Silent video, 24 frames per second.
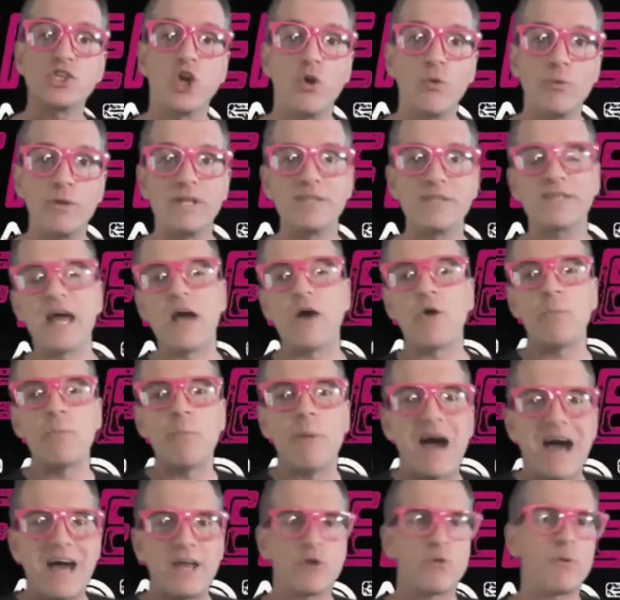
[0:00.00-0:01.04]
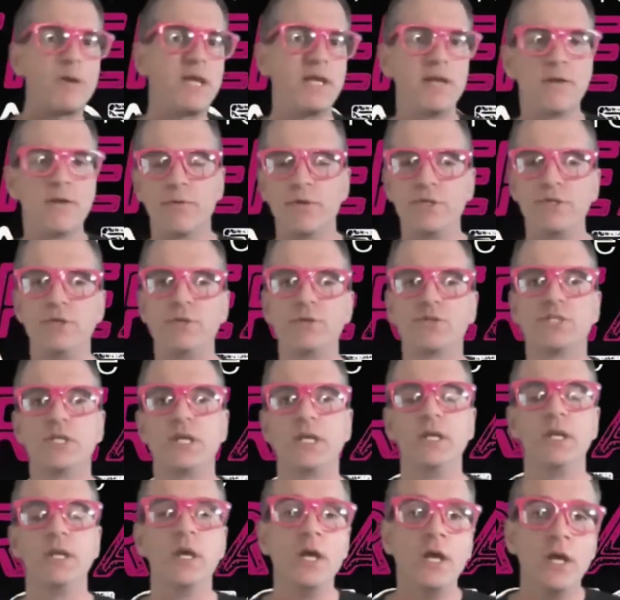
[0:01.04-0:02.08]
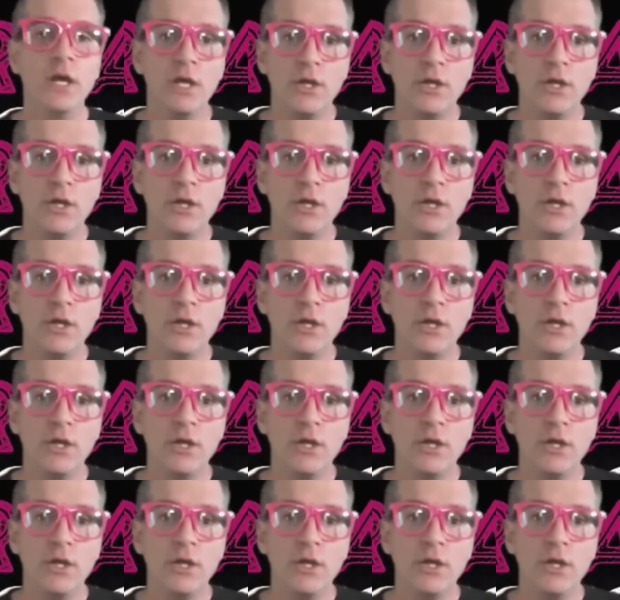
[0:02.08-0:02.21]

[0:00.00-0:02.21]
to tone it down, moderate it, reduce it.